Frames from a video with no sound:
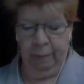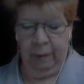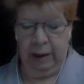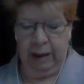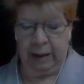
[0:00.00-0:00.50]

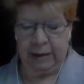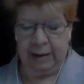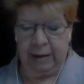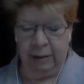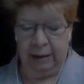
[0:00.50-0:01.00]
yet
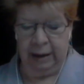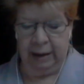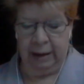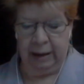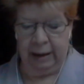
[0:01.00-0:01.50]
still needed
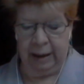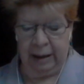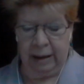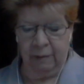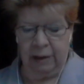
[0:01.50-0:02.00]

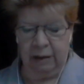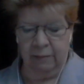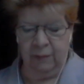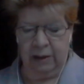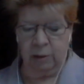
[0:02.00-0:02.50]

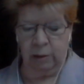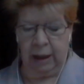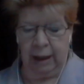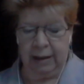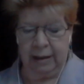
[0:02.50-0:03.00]

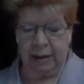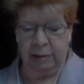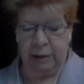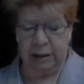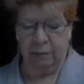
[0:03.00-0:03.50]
individualized
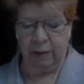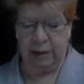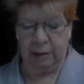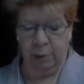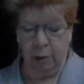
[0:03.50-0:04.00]
specific
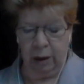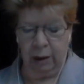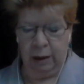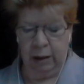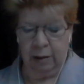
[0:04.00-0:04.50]
support.
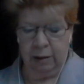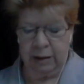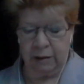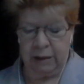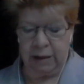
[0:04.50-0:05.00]
This
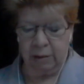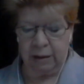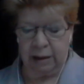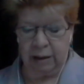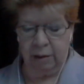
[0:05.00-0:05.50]
resource
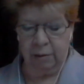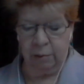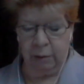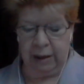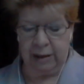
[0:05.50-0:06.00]
includes
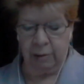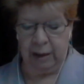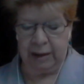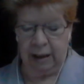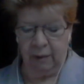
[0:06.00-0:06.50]
ways to
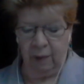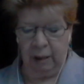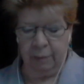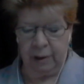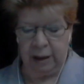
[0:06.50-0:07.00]
identify
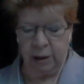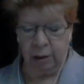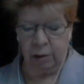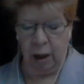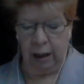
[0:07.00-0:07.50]
potential
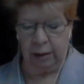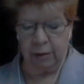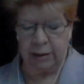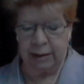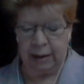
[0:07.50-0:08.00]

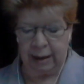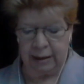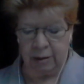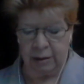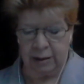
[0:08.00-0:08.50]
callers,
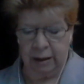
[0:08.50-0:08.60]
texters